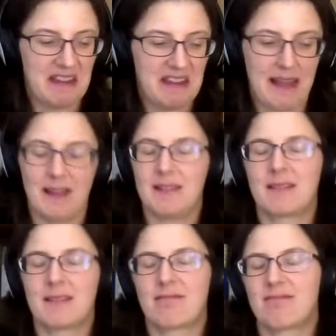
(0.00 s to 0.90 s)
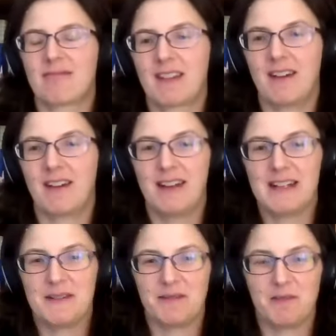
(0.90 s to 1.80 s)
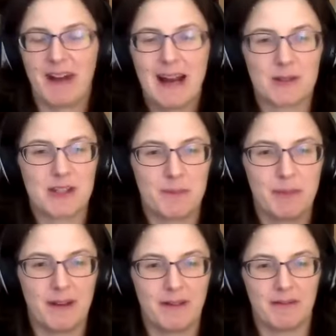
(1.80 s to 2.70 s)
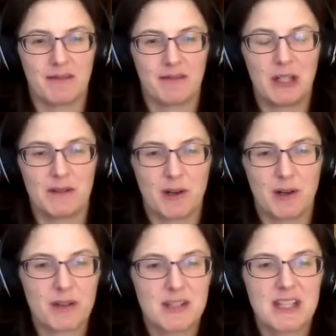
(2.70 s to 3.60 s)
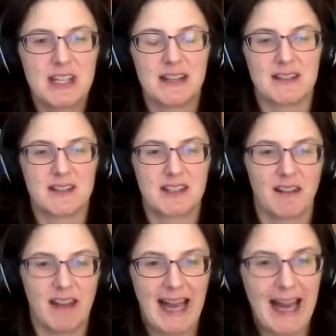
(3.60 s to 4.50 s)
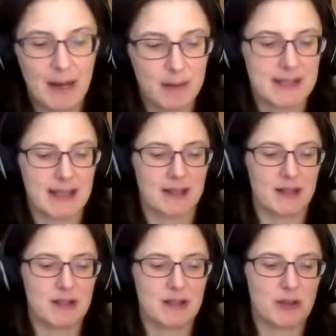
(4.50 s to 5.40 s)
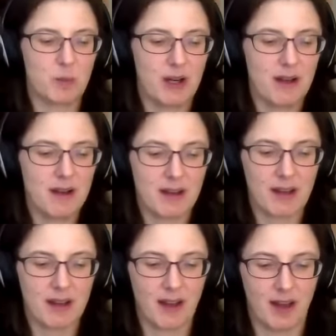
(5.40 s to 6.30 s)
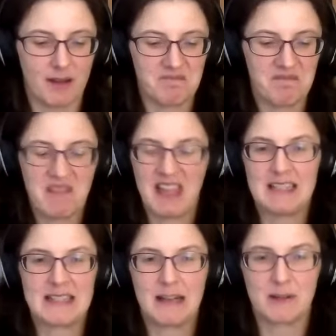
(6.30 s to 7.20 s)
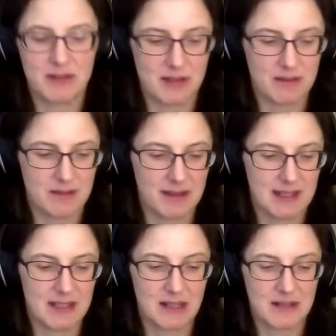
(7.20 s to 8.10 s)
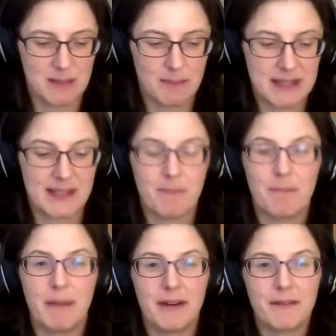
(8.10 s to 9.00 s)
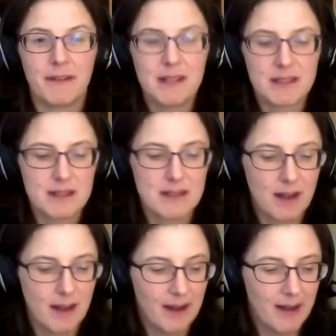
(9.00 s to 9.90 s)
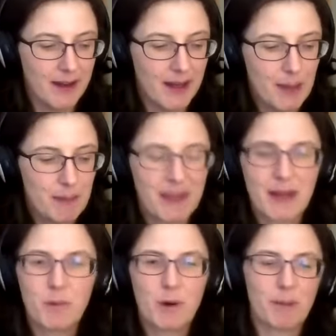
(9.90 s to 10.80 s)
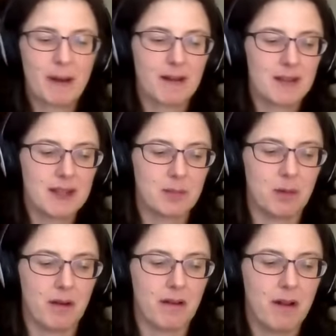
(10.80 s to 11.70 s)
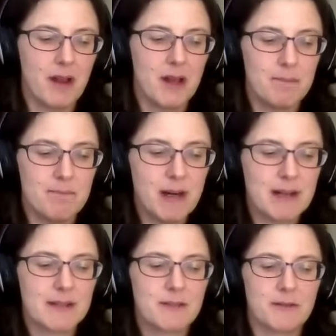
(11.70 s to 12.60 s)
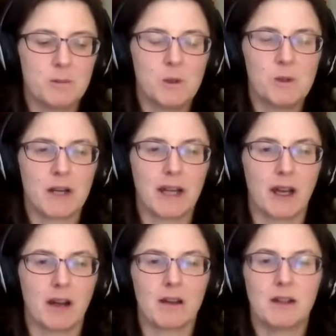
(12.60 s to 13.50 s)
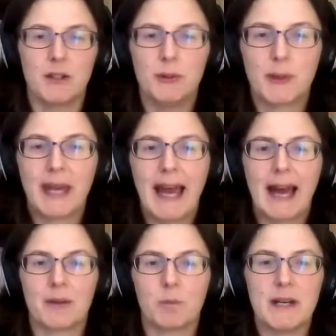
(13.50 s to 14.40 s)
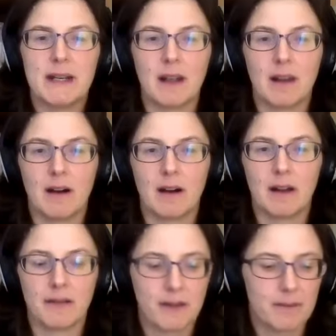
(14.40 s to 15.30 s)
It's kind of arouses a bit of curiosity as to like, how is that going to work? It tells you that there's going to be some benefits. But then what about this one? Mindful walking. You can win at life.